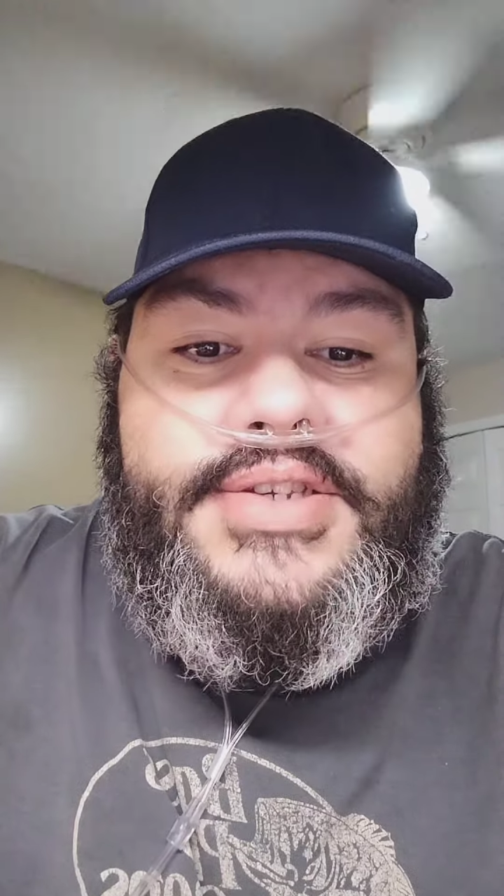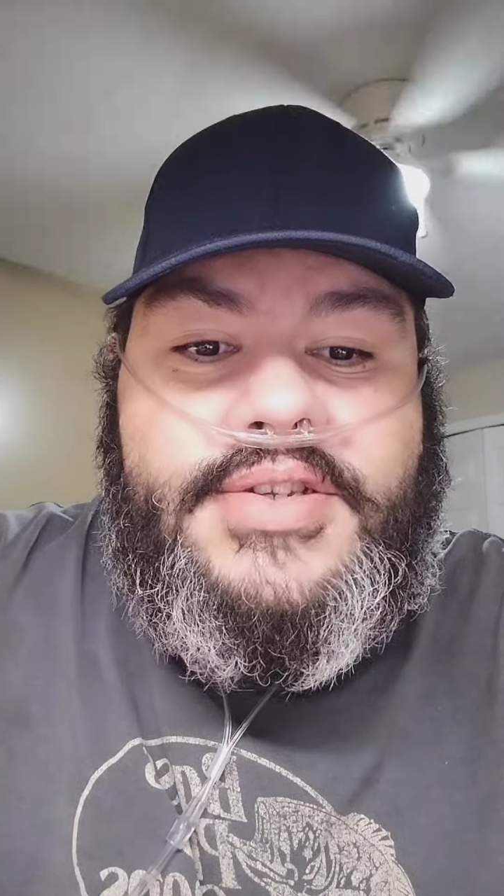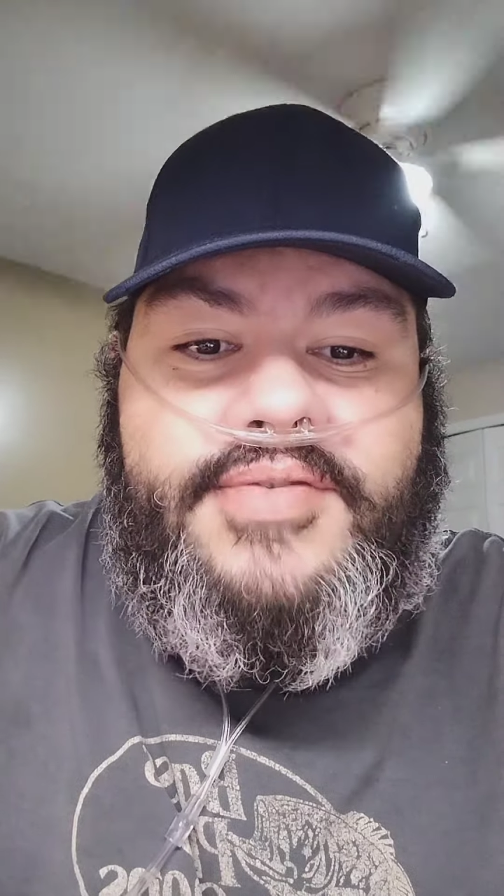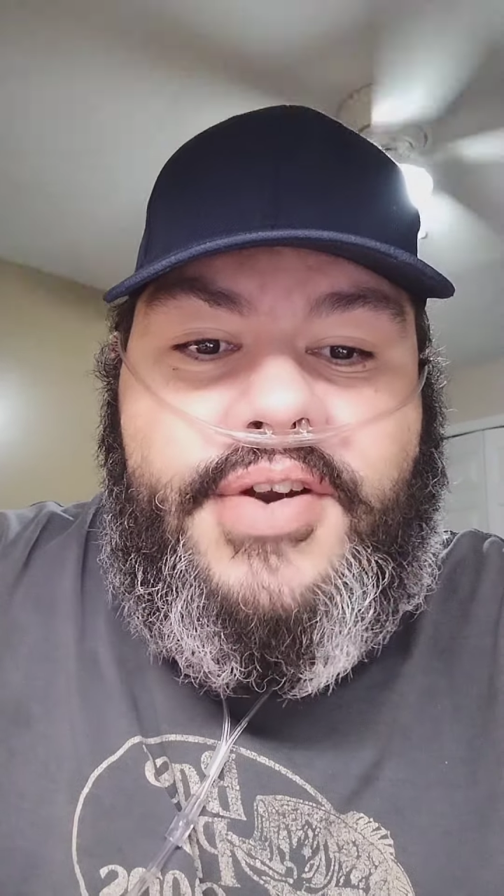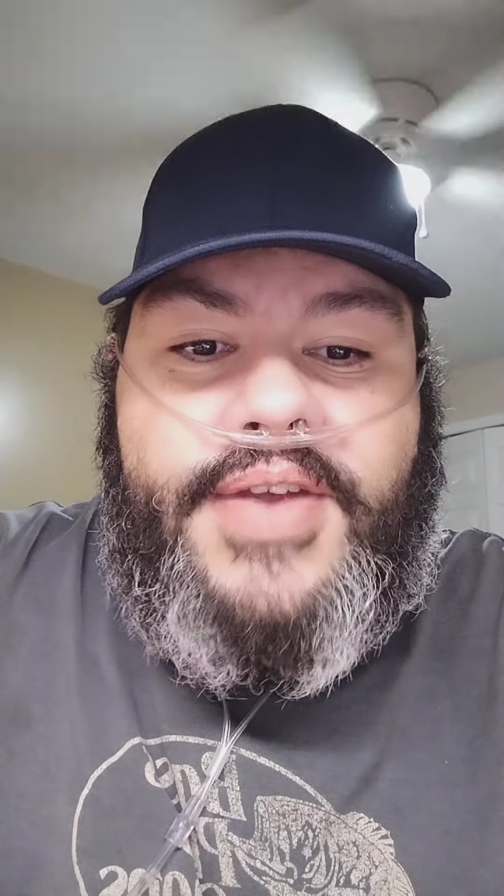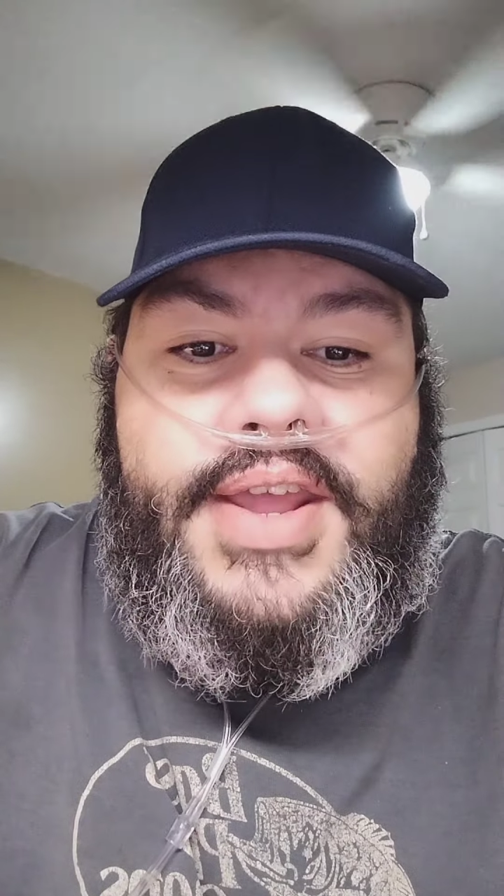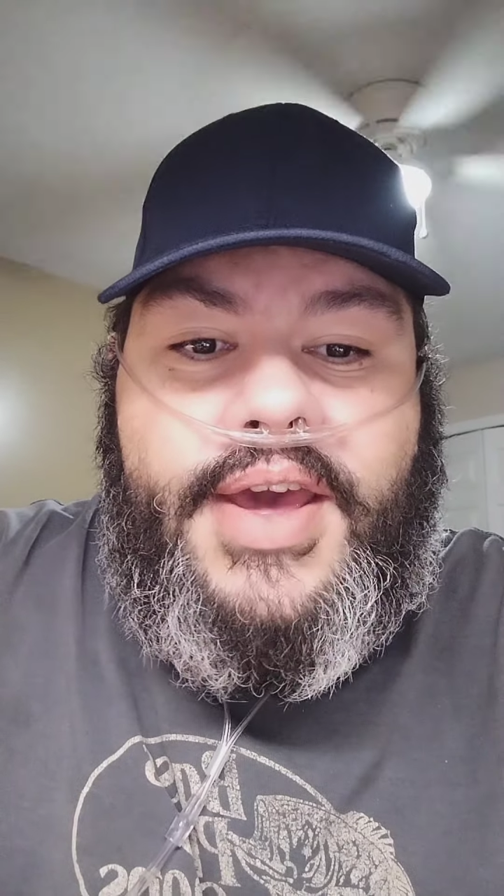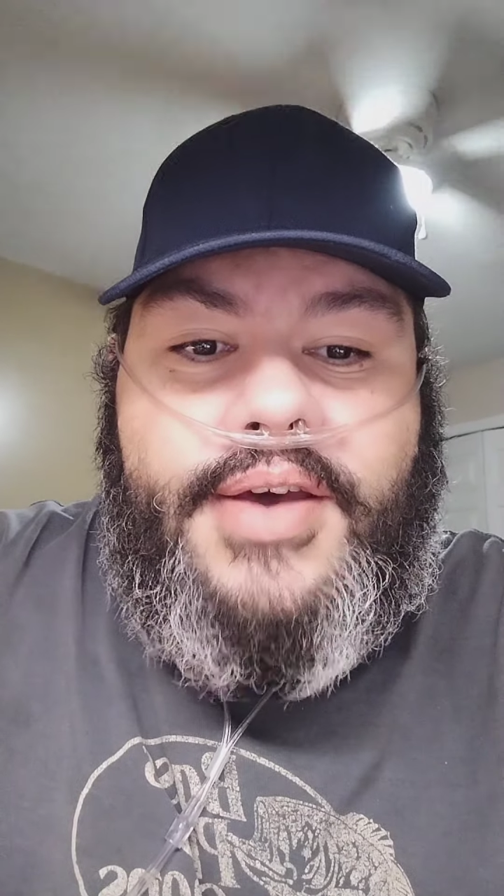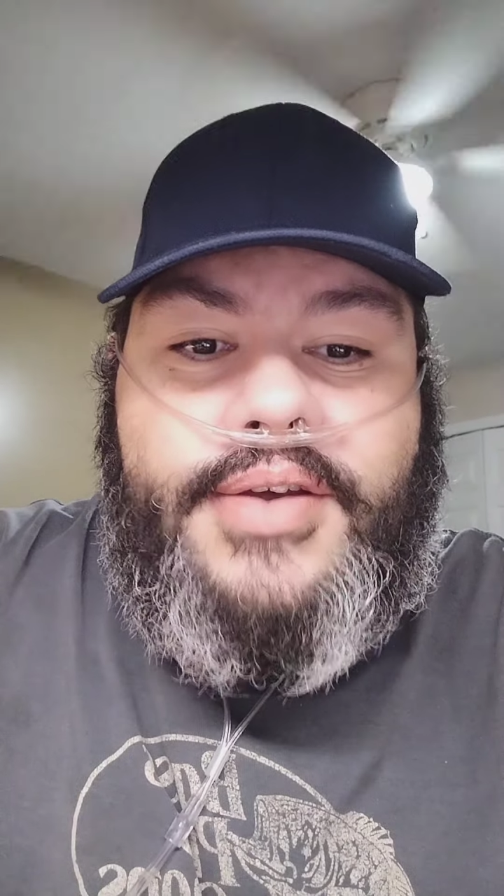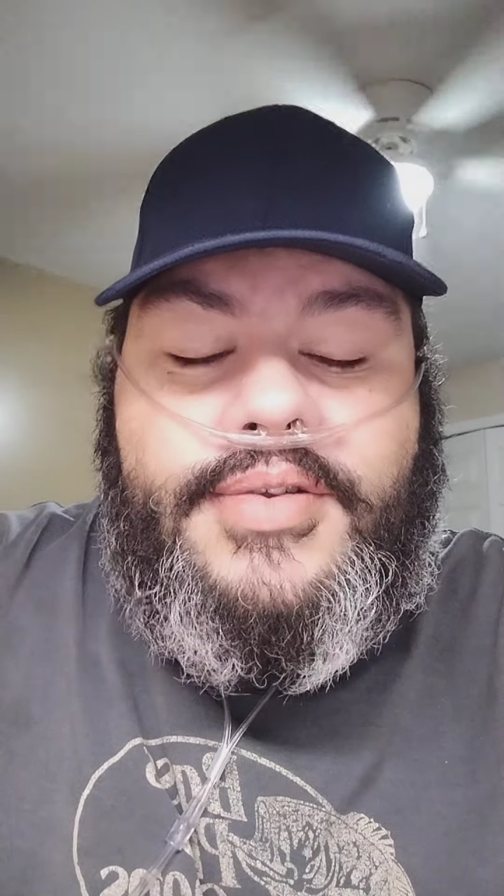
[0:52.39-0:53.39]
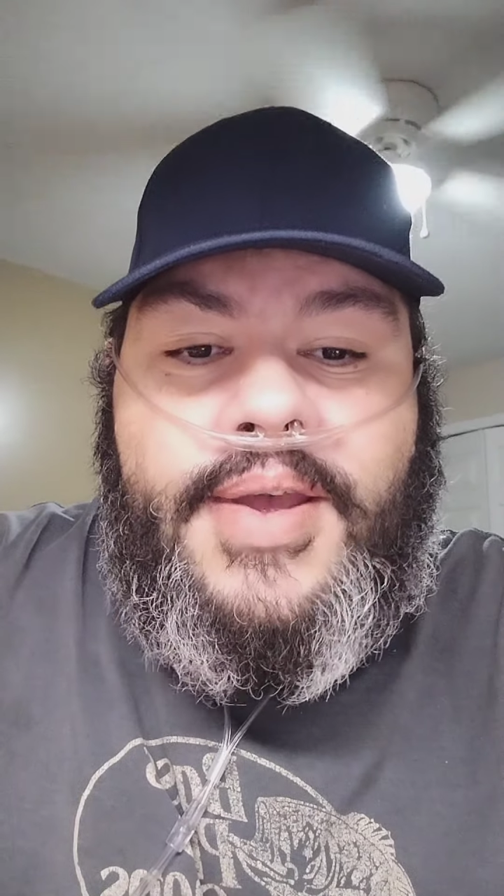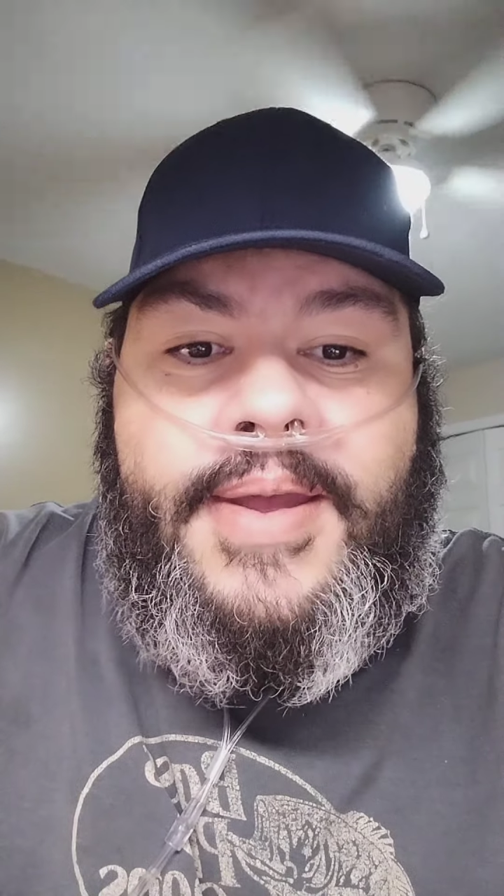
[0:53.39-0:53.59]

of our videos.